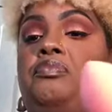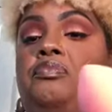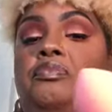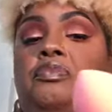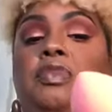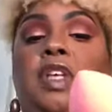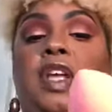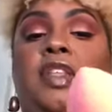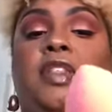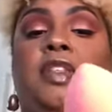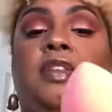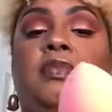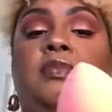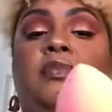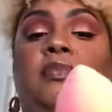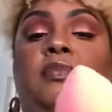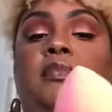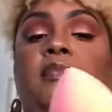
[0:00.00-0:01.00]
Nothing.
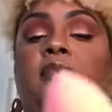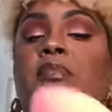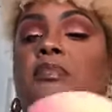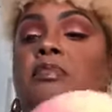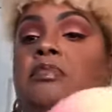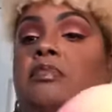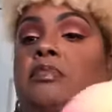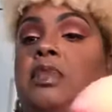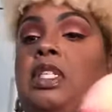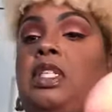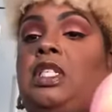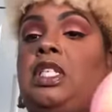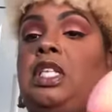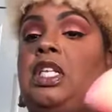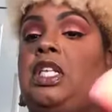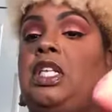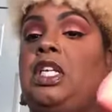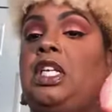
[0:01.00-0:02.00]

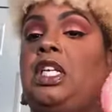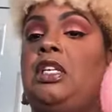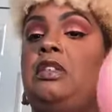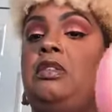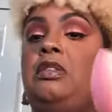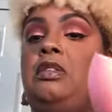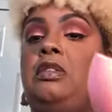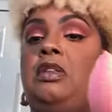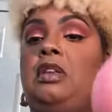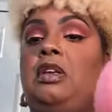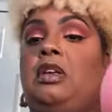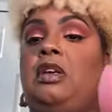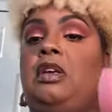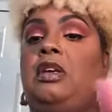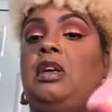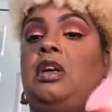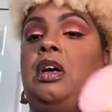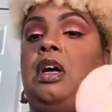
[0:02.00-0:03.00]
Easy to clean.
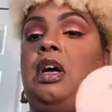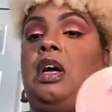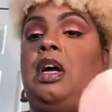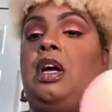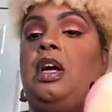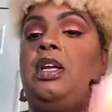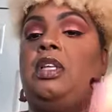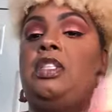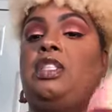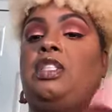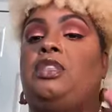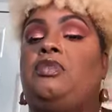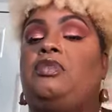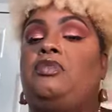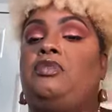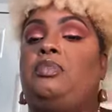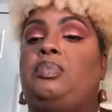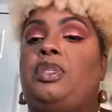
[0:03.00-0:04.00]
I just
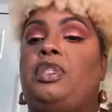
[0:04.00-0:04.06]
put